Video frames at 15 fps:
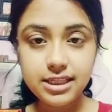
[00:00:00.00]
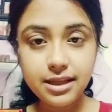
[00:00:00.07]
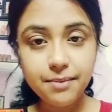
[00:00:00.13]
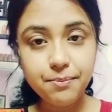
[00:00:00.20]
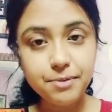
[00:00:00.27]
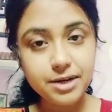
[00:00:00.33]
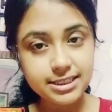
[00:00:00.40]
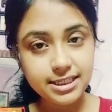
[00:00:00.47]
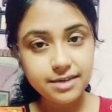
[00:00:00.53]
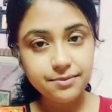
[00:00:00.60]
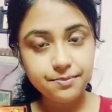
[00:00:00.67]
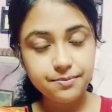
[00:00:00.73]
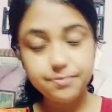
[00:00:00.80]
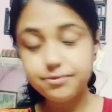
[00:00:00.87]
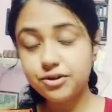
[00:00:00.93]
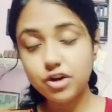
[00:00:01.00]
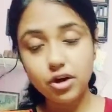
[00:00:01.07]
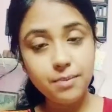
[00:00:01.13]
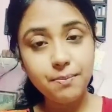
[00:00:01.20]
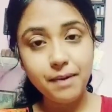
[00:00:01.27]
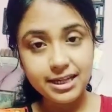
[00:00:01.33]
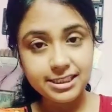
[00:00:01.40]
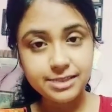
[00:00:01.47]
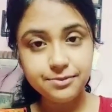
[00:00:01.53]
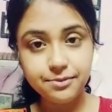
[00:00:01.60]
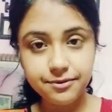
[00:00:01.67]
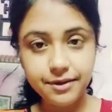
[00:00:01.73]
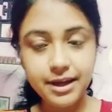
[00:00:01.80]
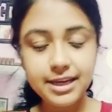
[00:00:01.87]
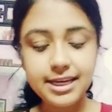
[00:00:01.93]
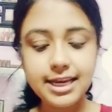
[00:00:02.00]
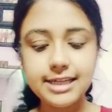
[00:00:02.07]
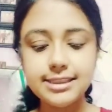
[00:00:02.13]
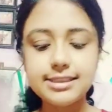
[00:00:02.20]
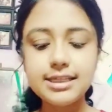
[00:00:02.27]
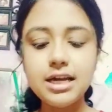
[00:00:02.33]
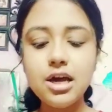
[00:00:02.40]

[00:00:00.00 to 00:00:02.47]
the past perfect tense.